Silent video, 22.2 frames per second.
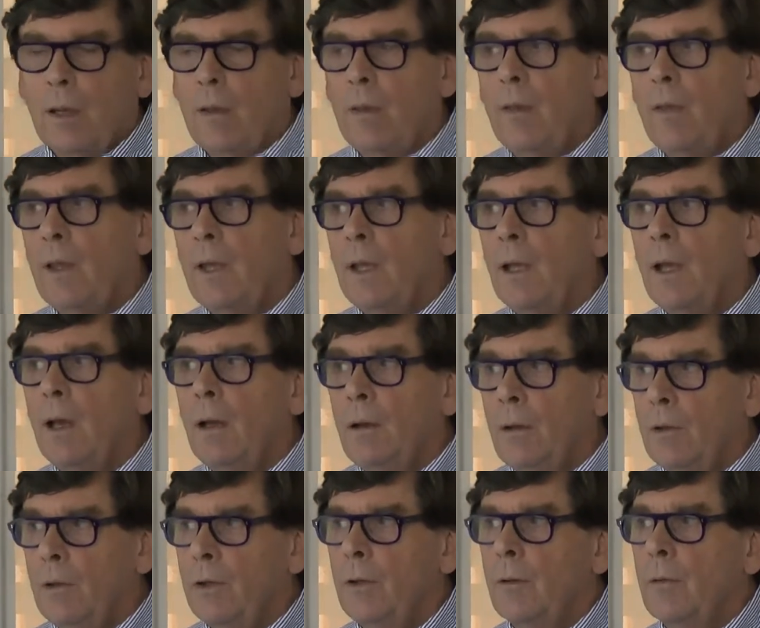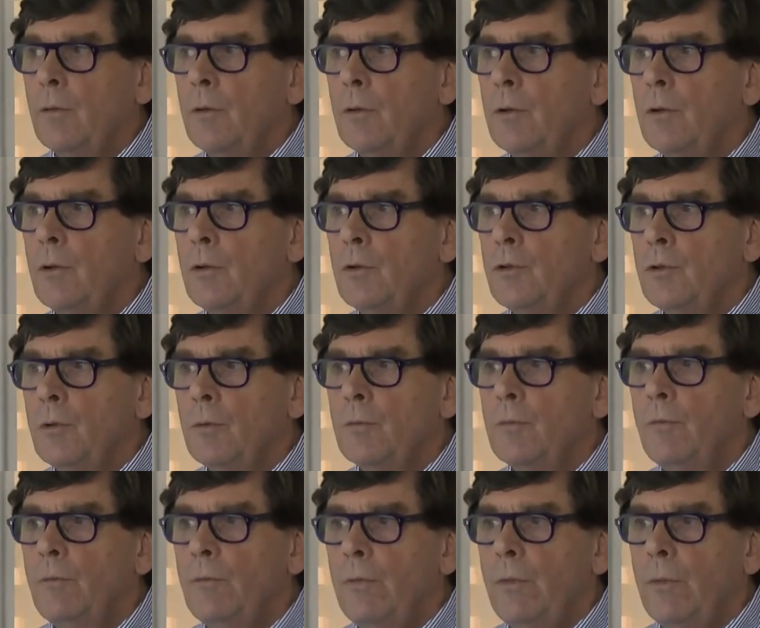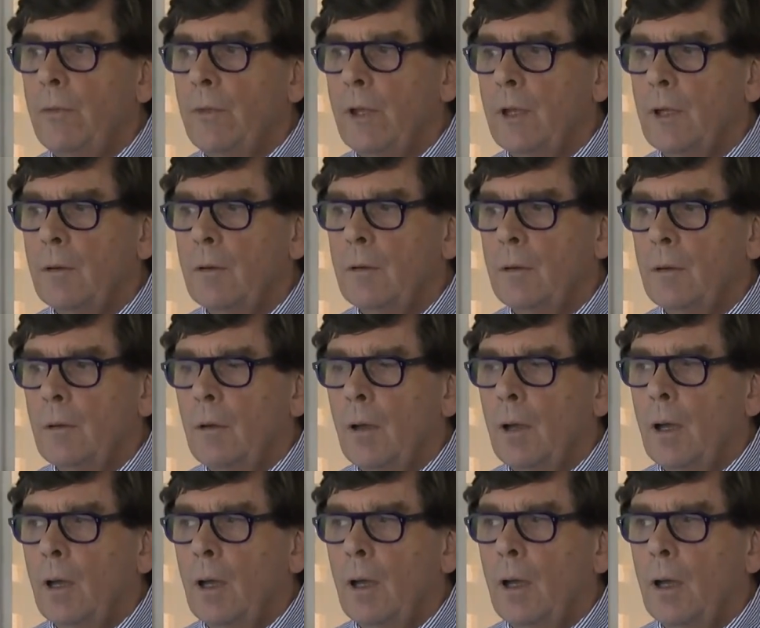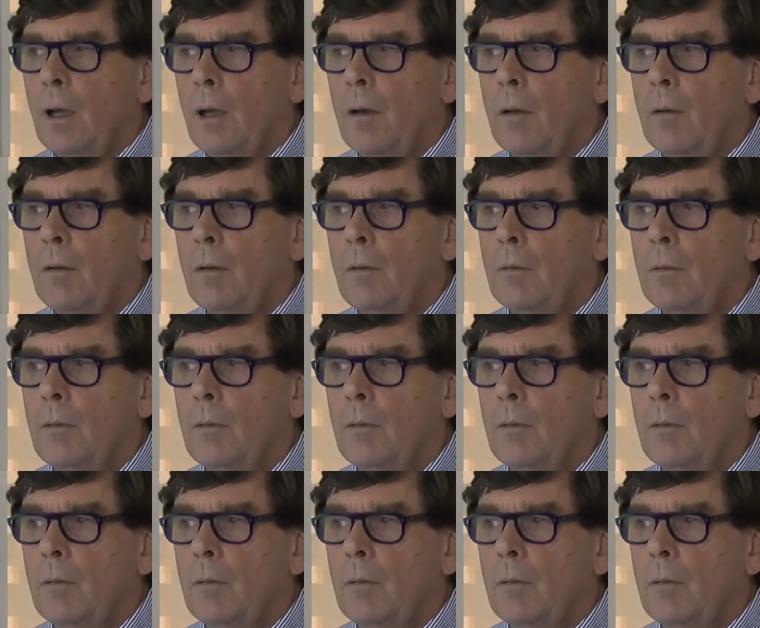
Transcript: and they argue that you should think uh,